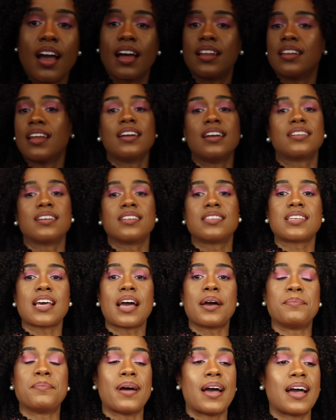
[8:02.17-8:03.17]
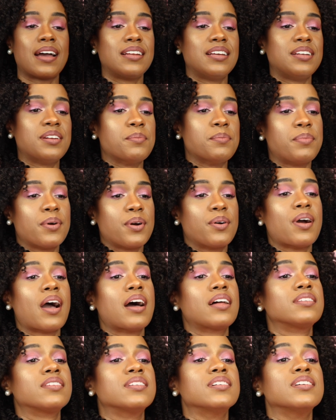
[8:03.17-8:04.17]
I like to tie mine in a bow.
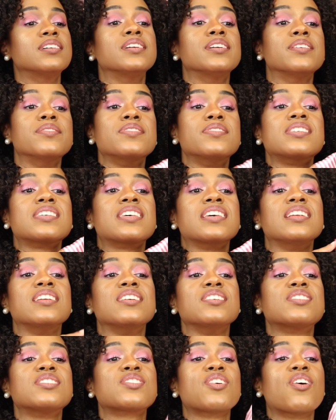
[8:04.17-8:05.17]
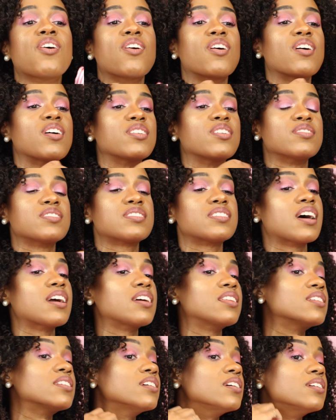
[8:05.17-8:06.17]
I love skinny scarves,
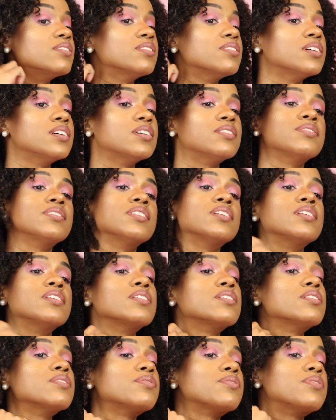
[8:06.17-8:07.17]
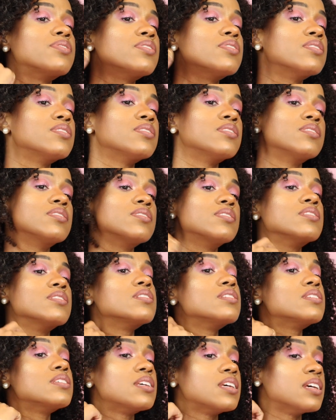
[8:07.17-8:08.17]
like love
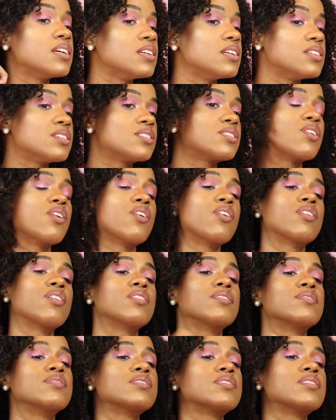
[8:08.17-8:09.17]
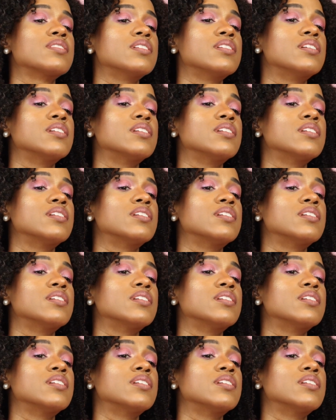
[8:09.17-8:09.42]
skinny scarves.